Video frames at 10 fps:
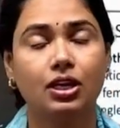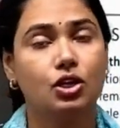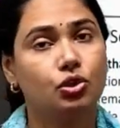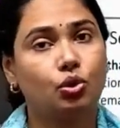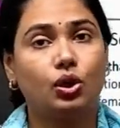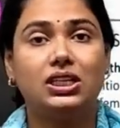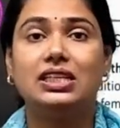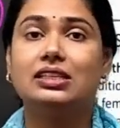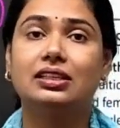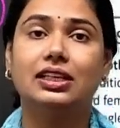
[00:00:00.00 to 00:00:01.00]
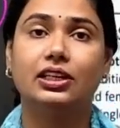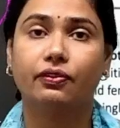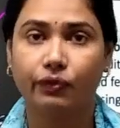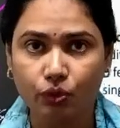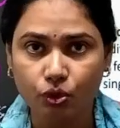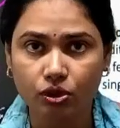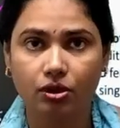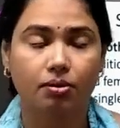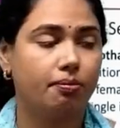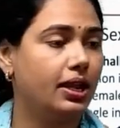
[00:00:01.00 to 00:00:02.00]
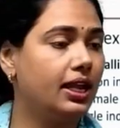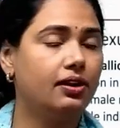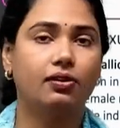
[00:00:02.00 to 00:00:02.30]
so easily it fuse, male